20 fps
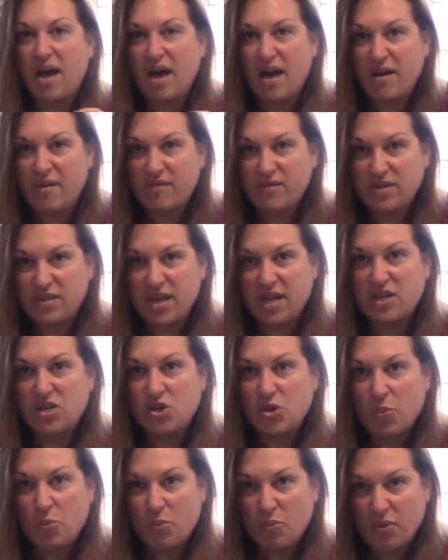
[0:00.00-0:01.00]
of
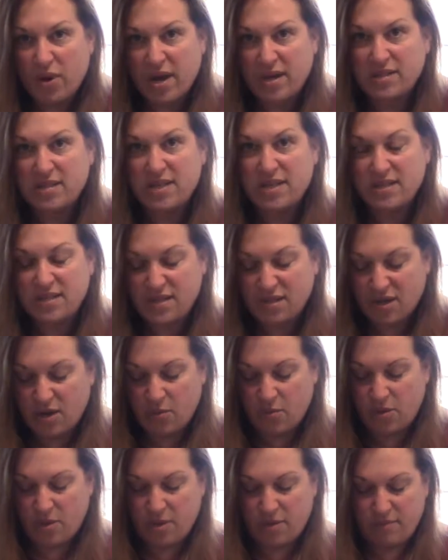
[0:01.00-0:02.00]
Dutch processed
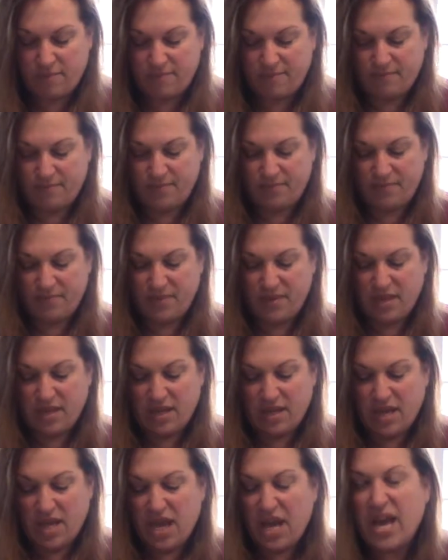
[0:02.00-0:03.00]
cocoa.
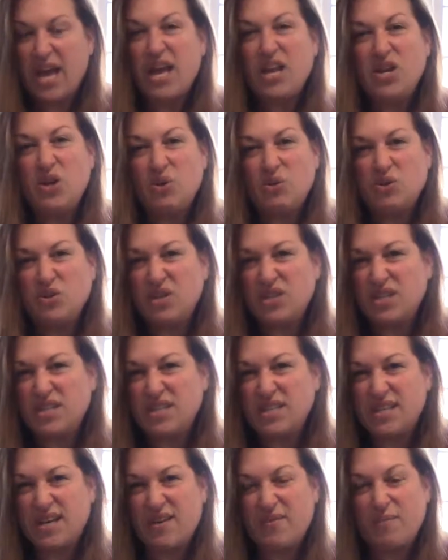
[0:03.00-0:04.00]
And use good
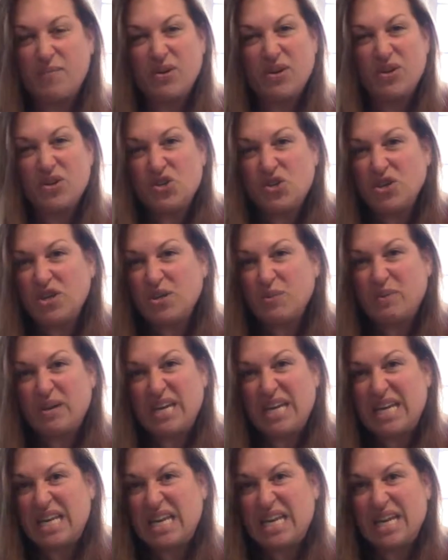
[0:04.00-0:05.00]
stuff because you're going to be
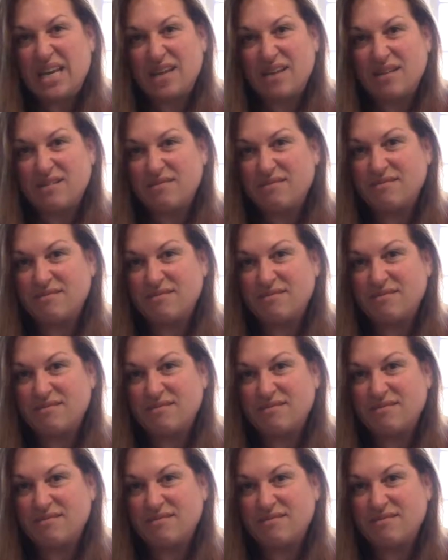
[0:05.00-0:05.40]
eating it.